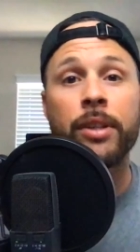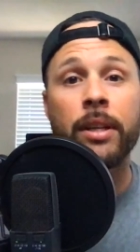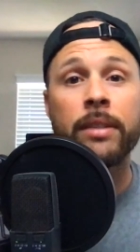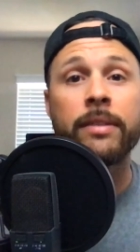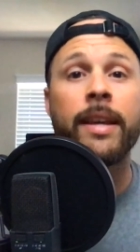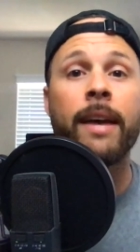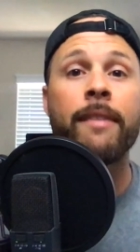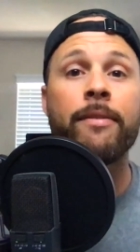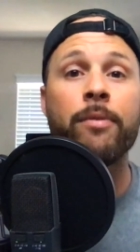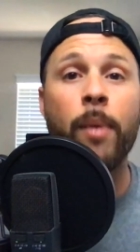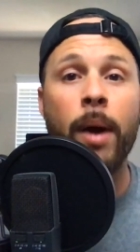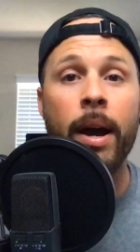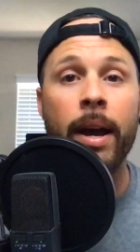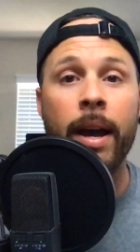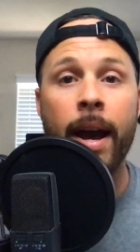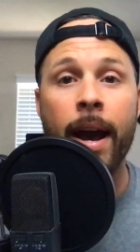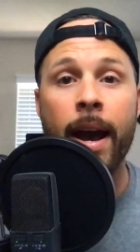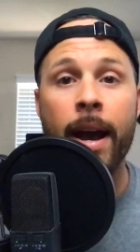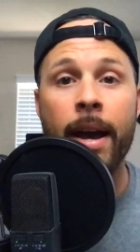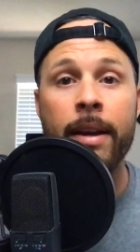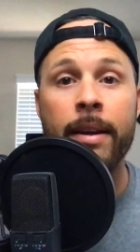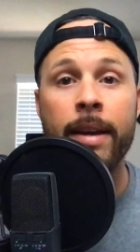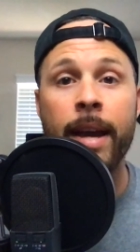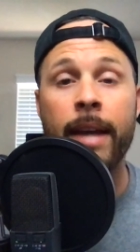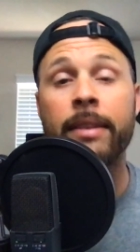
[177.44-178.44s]
Just
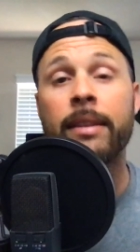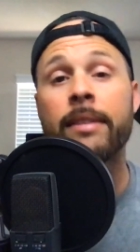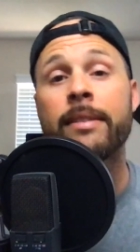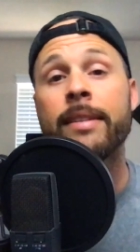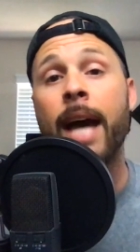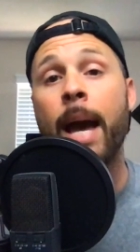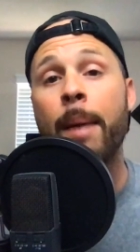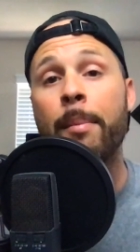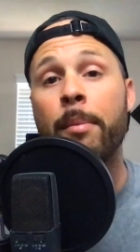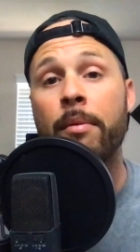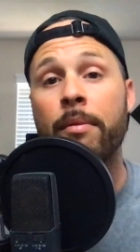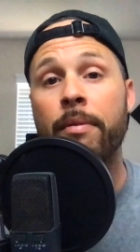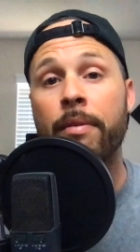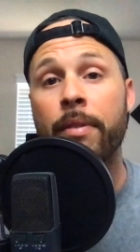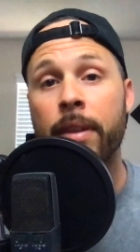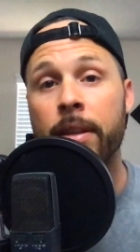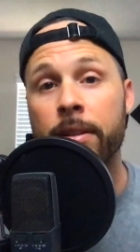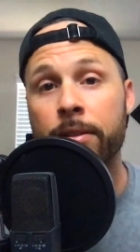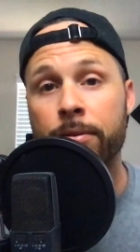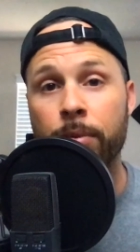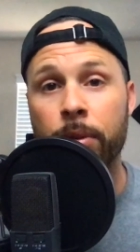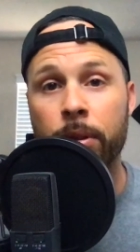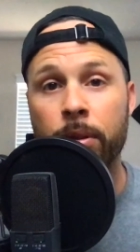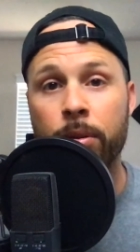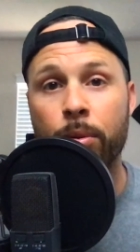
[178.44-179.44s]
FYI, at the time of
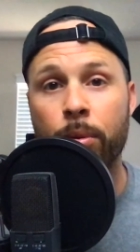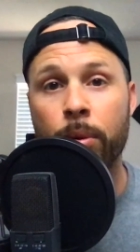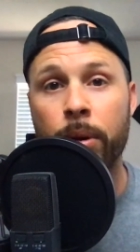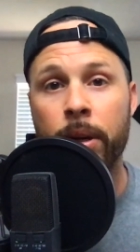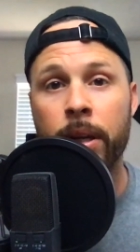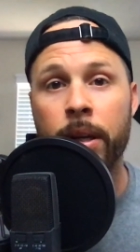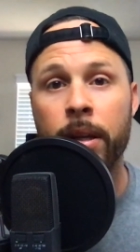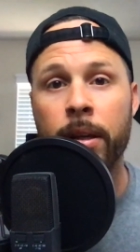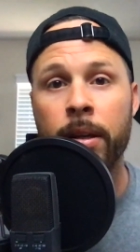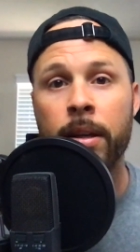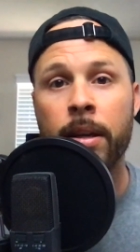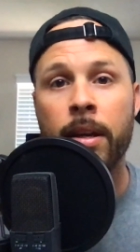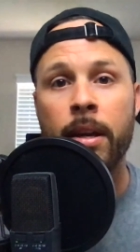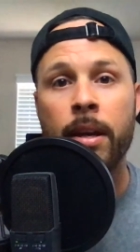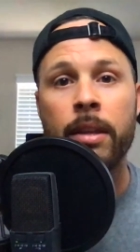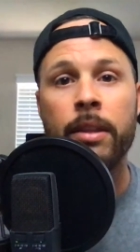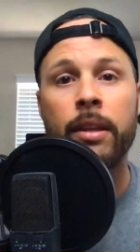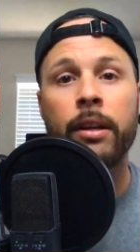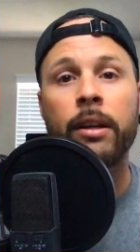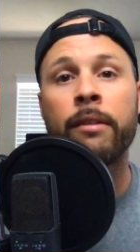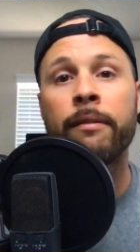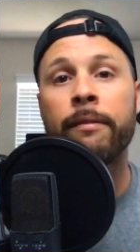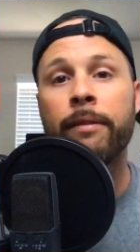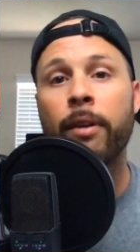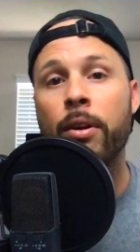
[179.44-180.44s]
this recording, the
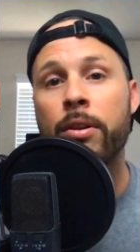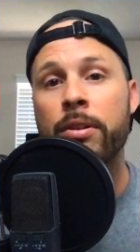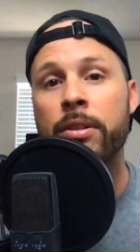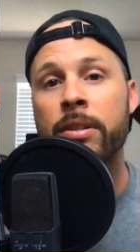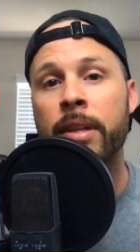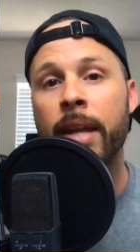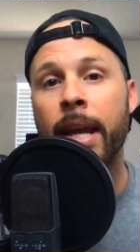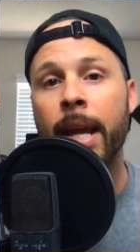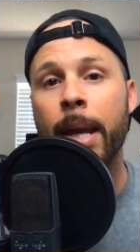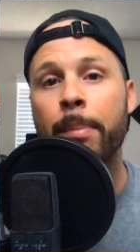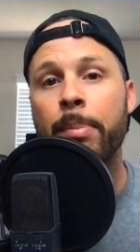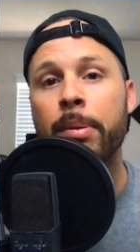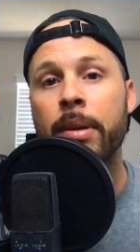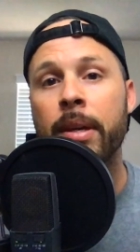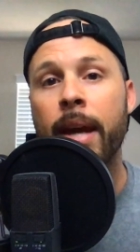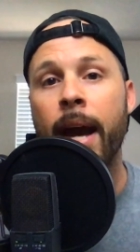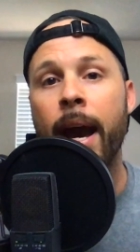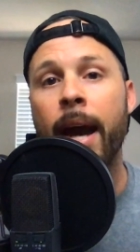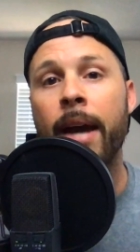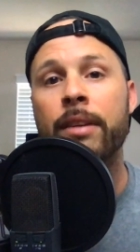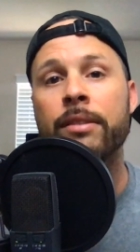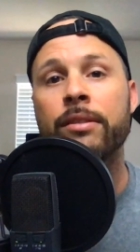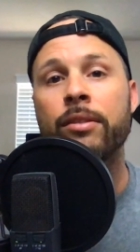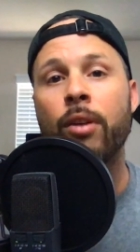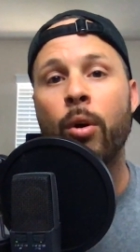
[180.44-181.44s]
conversion
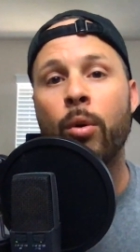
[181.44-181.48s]
API is